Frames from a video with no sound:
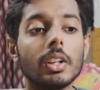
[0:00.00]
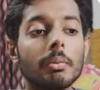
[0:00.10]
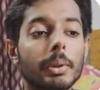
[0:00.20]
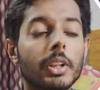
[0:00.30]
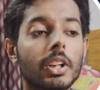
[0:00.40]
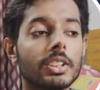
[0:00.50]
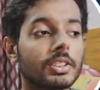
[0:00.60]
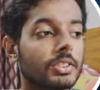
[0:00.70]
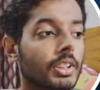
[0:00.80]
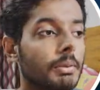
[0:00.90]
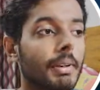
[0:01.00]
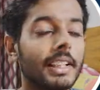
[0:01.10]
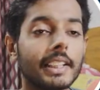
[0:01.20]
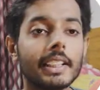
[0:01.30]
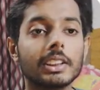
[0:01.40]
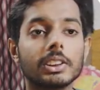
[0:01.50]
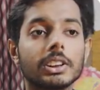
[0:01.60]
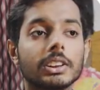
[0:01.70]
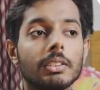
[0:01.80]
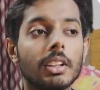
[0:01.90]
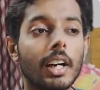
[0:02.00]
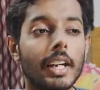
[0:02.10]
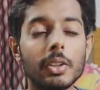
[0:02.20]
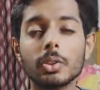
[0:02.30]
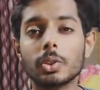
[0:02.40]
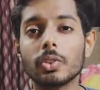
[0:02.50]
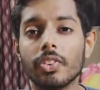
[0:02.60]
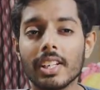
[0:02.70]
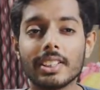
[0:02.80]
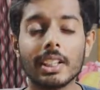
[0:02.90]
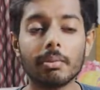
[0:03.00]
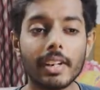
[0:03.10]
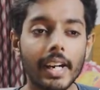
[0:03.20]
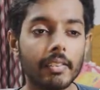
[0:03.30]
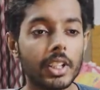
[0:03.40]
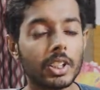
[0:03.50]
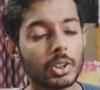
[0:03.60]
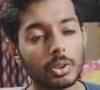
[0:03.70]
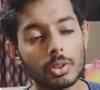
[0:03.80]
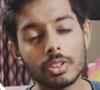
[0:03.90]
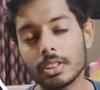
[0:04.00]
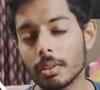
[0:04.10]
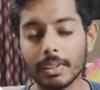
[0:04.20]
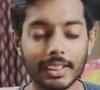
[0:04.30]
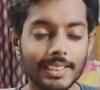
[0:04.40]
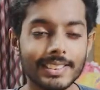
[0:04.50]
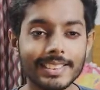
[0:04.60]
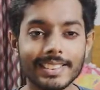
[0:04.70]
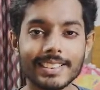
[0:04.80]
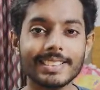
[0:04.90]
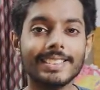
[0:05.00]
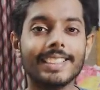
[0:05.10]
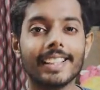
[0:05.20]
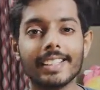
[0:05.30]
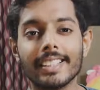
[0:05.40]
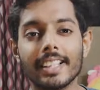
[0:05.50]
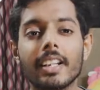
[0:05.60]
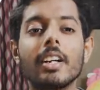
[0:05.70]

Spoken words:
because in my Linux I used to face some driver issues, some inconsistencies here and there,